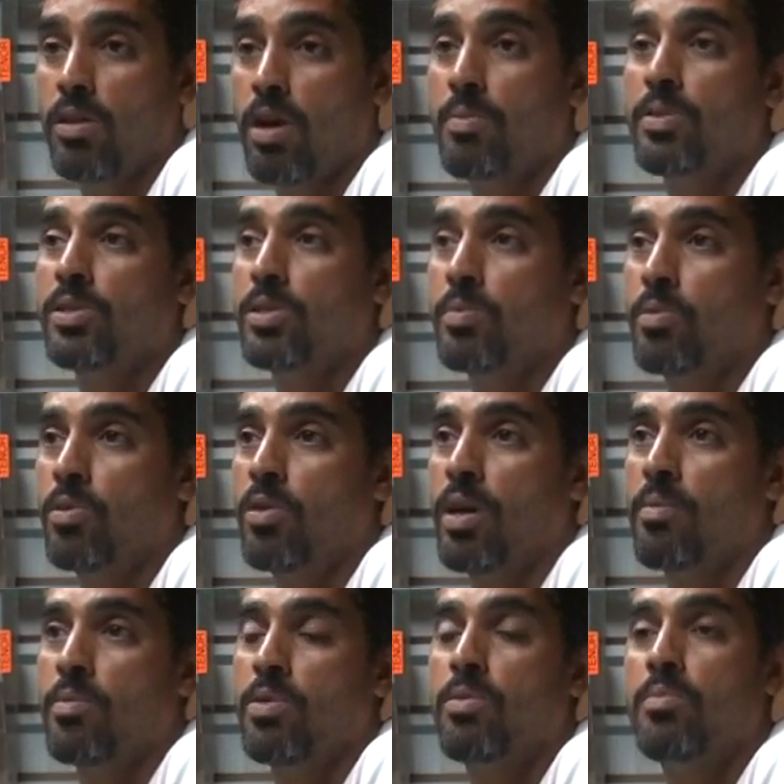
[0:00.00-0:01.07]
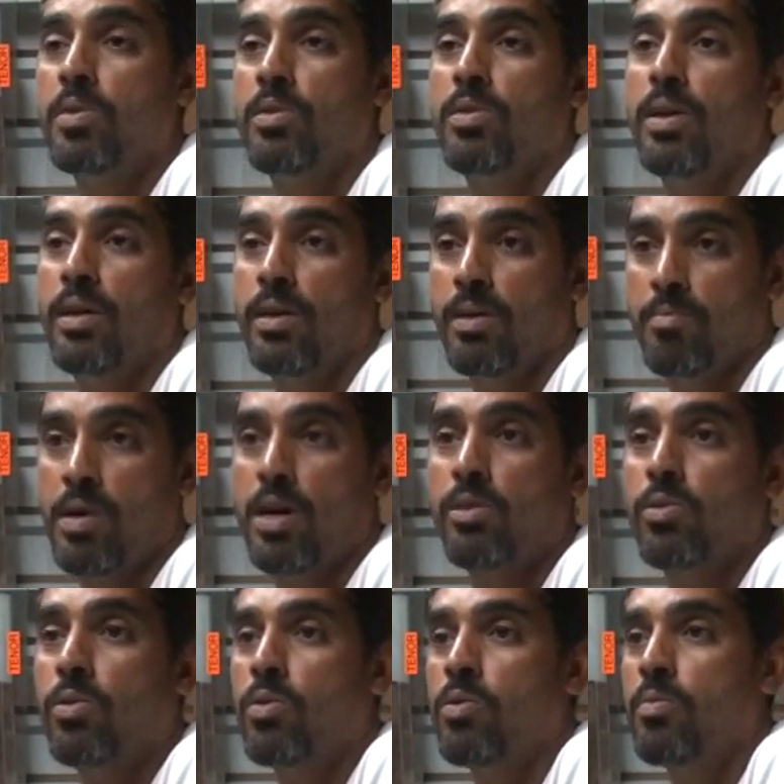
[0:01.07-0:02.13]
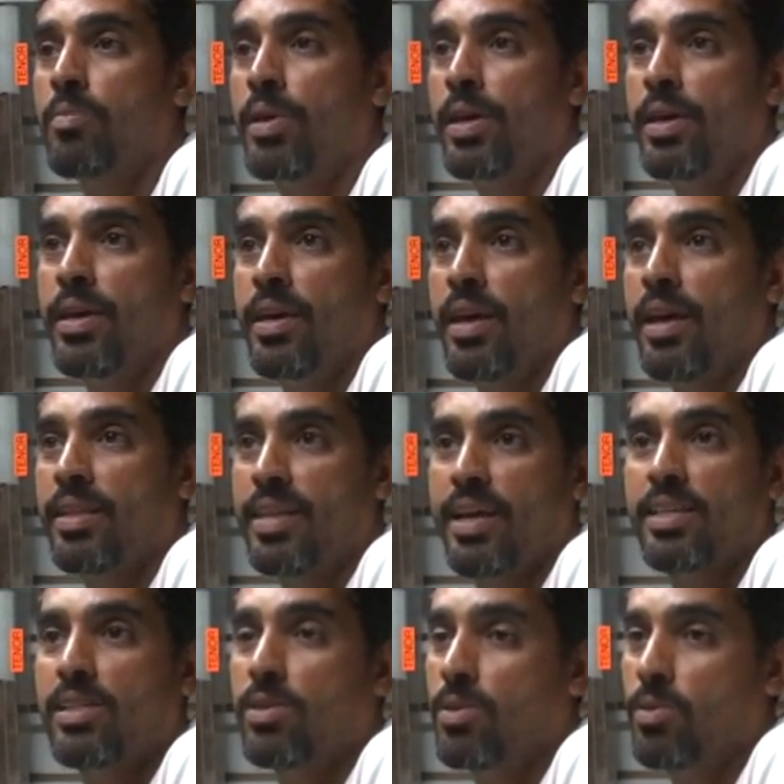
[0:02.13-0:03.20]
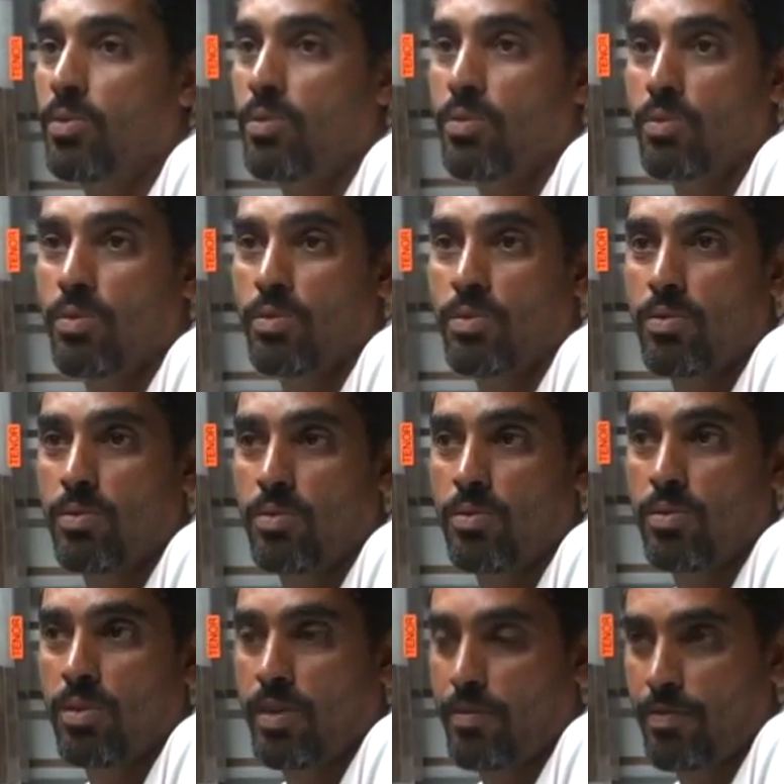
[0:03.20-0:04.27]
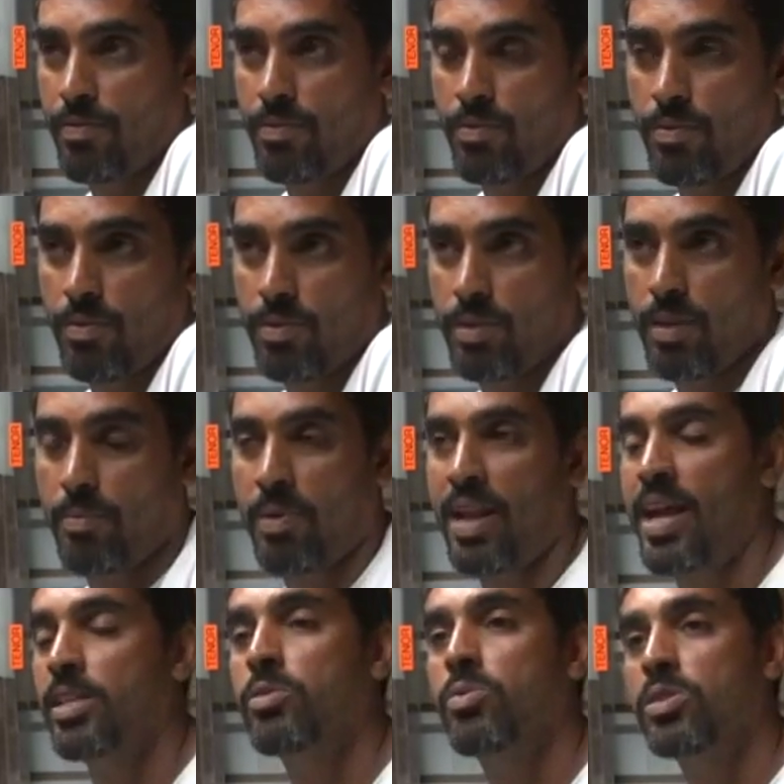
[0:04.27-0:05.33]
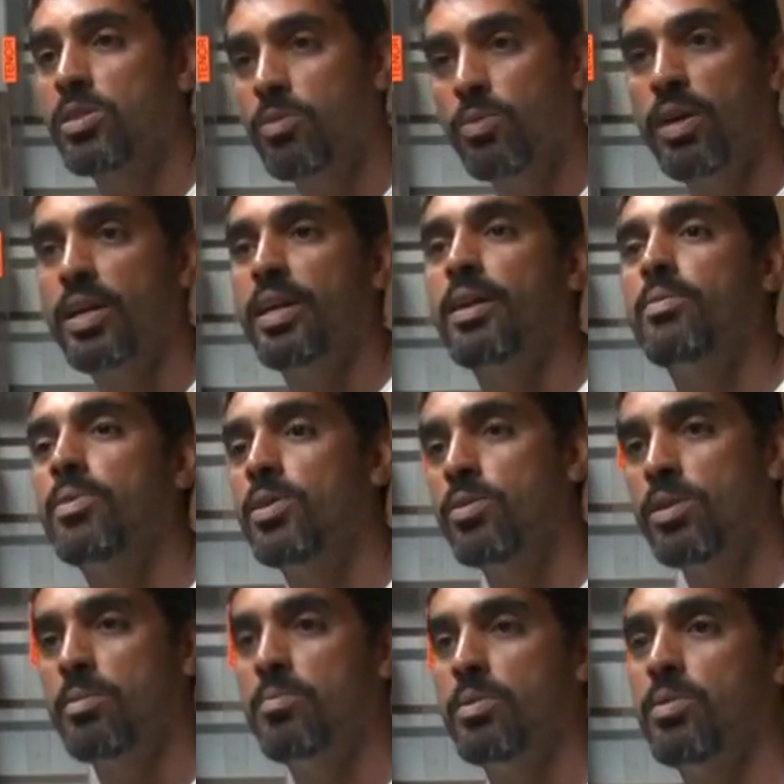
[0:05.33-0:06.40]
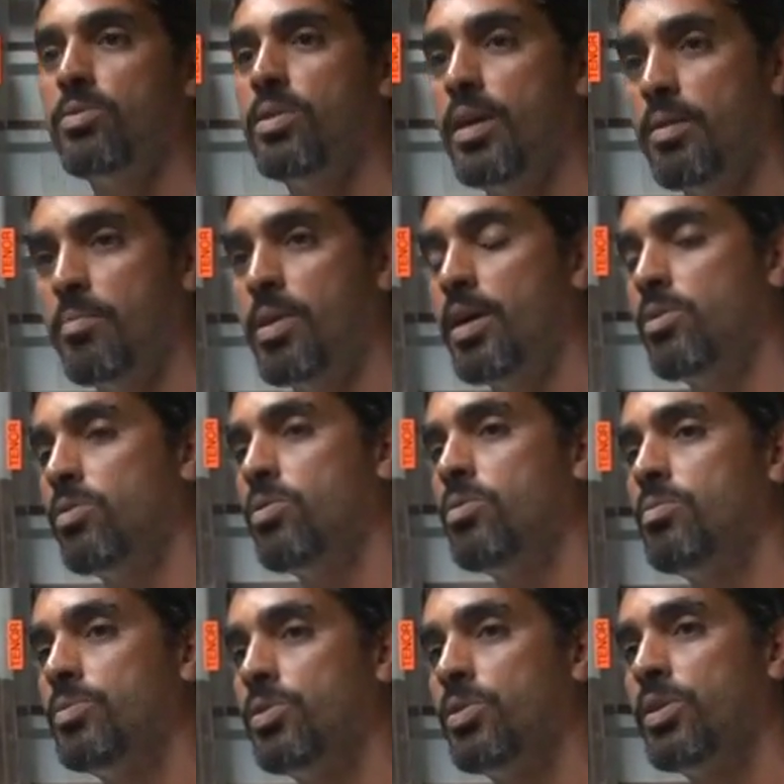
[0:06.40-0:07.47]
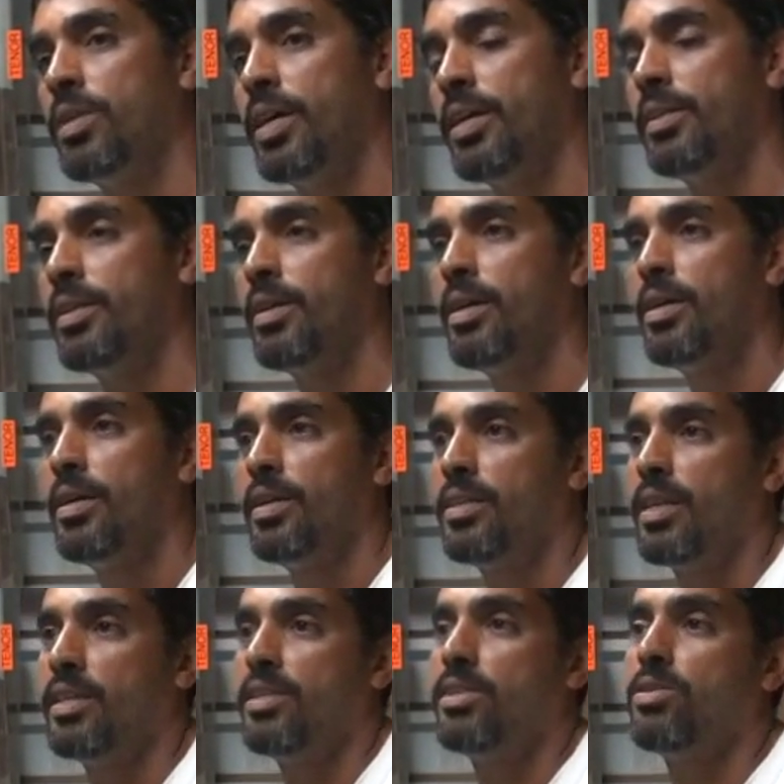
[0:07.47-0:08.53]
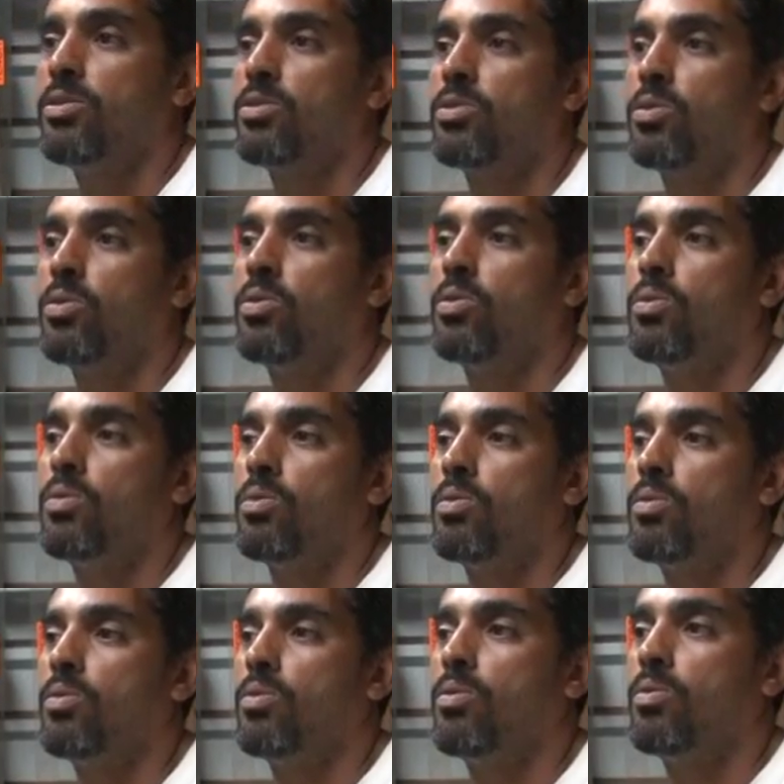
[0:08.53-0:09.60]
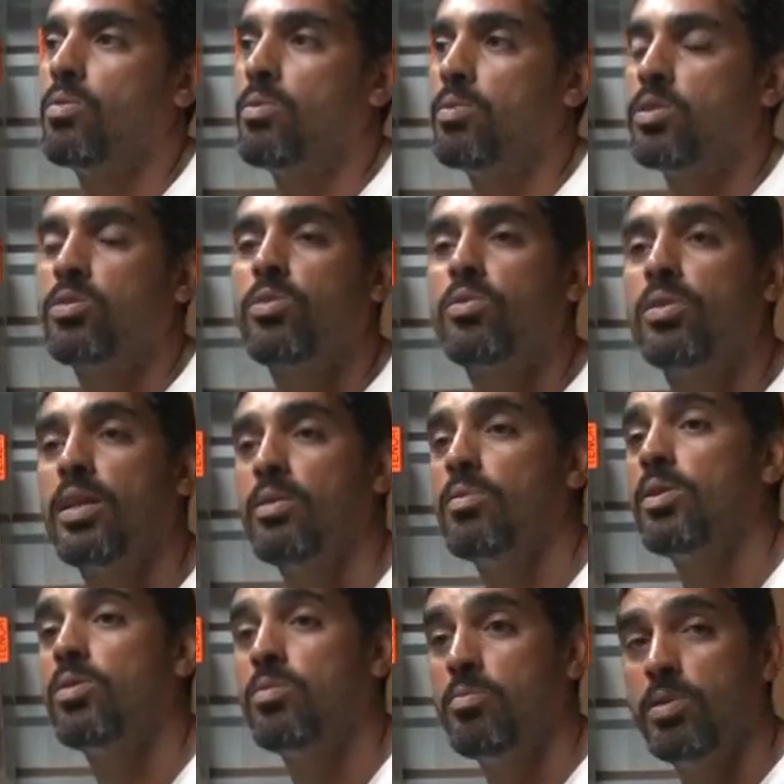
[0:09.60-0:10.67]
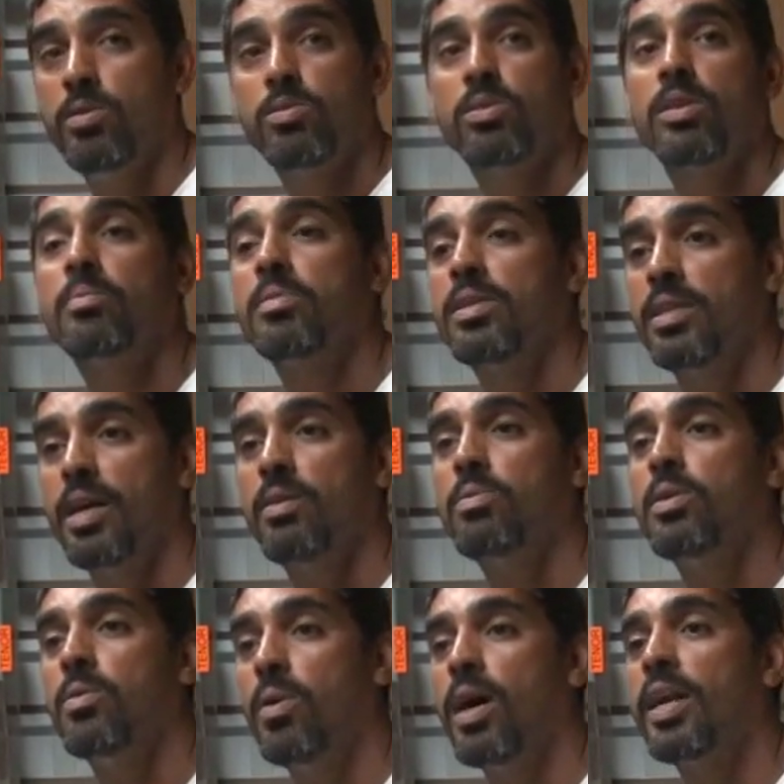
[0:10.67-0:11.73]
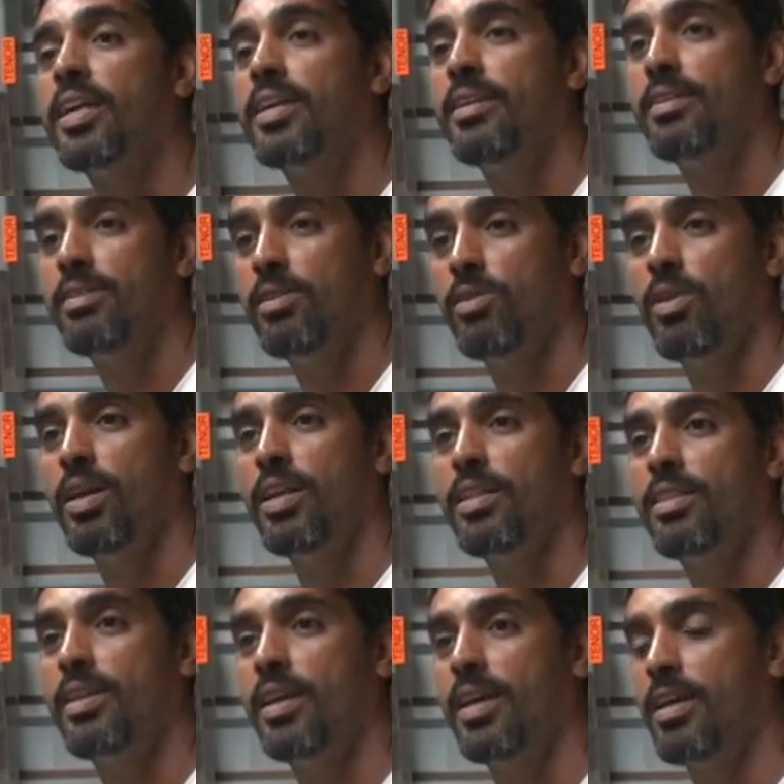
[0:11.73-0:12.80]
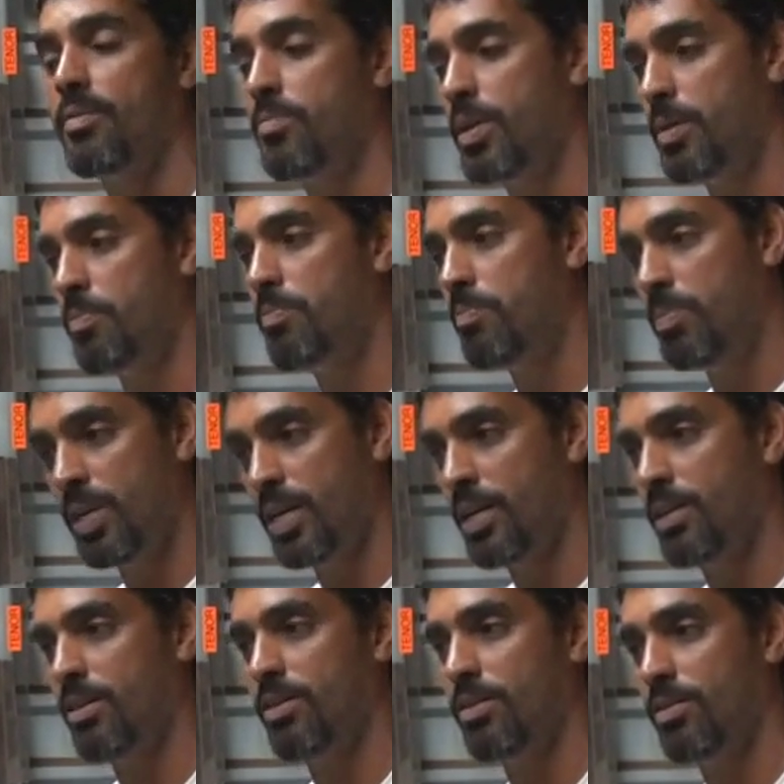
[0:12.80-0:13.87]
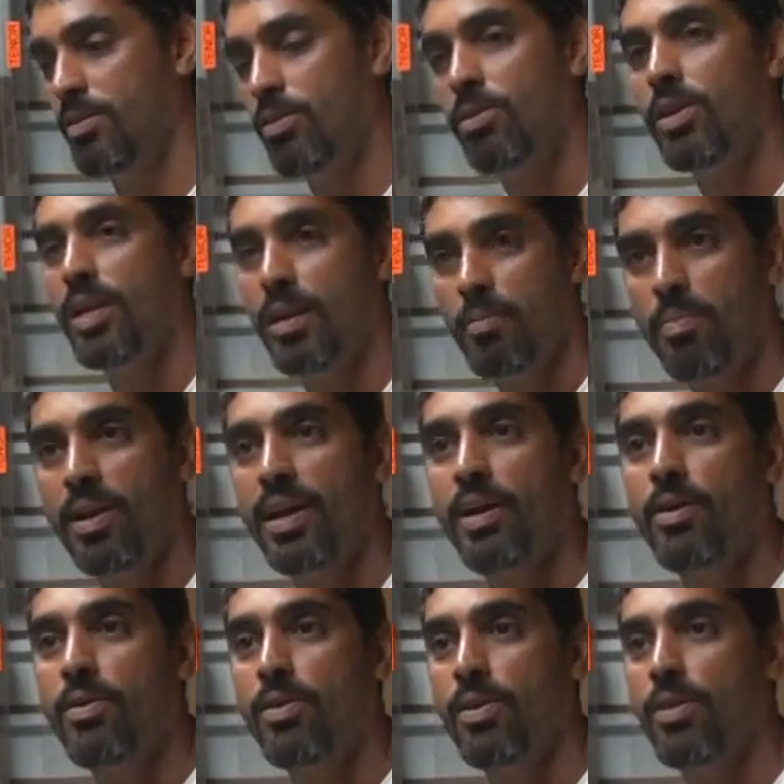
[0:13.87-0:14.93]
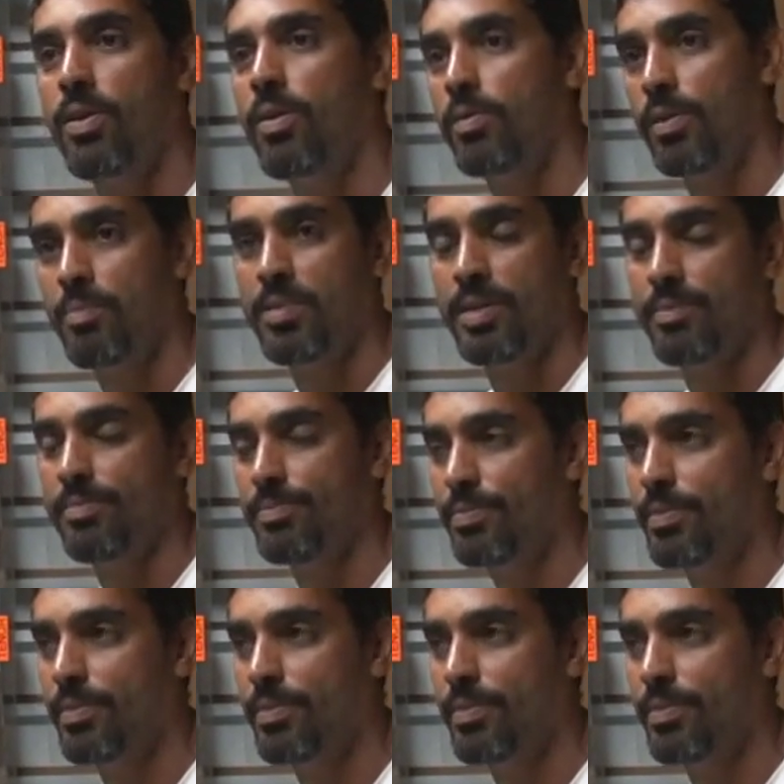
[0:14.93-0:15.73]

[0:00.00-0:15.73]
carpentry program, we would build a model home, and that year it the plans wasn't ready, and we couldn't build that model home during that year. So we was told that we could build something that we wanted, you know, anything. And me being a ukulele player, you know, I mean,